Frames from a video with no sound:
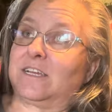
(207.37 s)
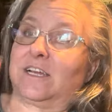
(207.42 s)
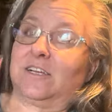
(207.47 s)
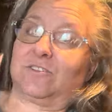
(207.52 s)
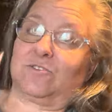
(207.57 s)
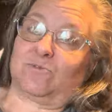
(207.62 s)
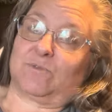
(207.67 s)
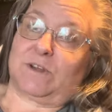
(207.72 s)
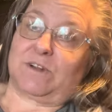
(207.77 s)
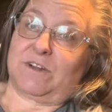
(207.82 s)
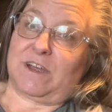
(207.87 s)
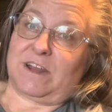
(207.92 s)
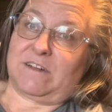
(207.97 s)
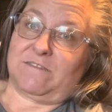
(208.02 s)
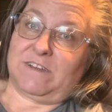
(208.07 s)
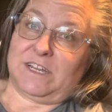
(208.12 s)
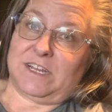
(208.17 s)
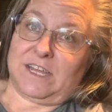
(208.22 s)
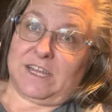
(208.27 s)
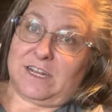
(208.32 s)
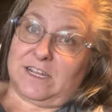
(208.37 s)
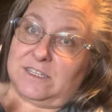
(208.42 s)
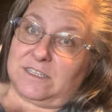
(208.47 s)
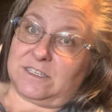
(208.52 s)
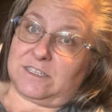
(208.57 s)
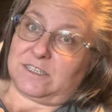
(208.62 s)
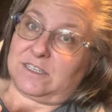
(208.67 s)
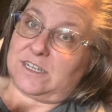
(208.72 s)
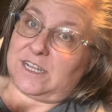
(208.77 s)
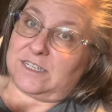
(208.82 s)
sweater out of it, and
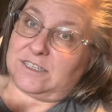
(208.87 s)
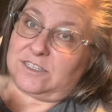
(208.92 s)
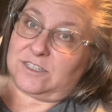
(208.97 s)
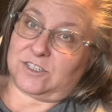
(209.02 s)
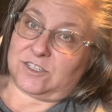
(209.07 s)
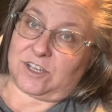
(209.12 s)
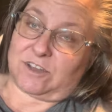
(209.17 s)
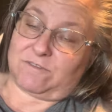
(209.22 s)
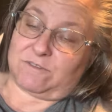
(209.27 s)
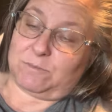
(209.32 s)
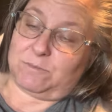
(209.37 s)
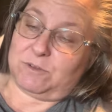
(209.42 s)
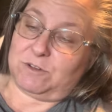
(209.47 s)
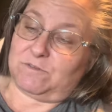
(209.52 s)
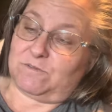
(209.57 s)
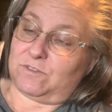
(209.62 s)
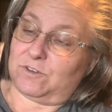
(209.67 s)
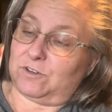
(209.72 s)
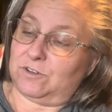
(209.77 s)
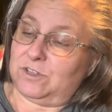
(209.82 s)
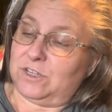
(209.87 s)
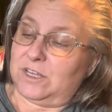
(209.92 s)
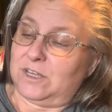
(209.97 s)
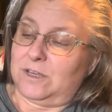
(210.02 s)
it's nice and soft and beautiful.